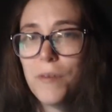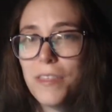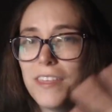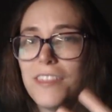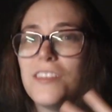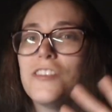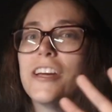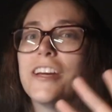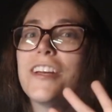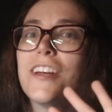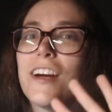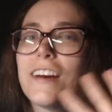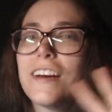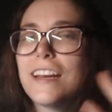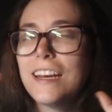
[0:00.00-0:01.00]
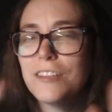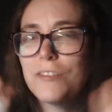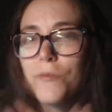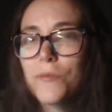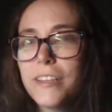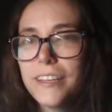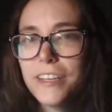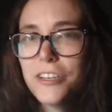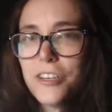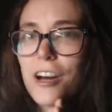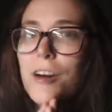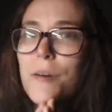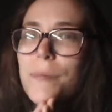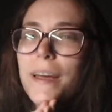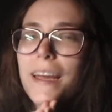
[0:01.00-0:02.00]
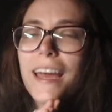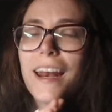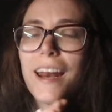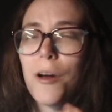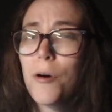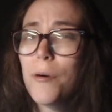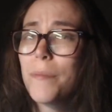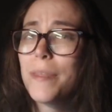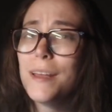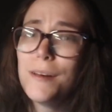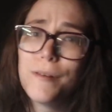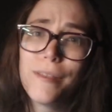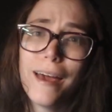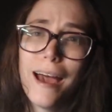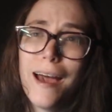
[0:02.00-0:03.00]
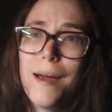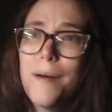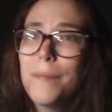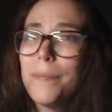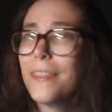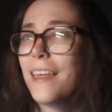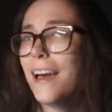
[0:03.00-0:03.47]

within the junkyard, and it's really charming, and I hope they do that.